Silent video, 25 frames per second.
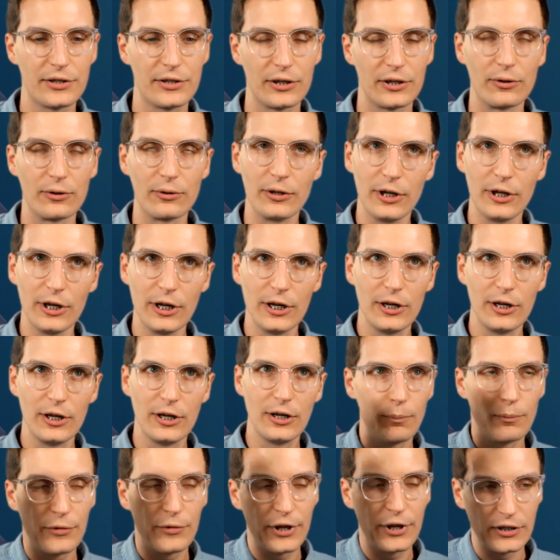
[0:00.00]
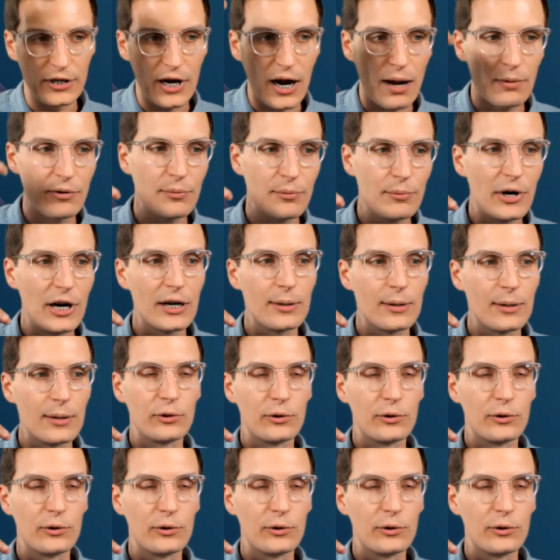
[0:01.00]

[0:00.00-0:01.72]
So think top to bottom in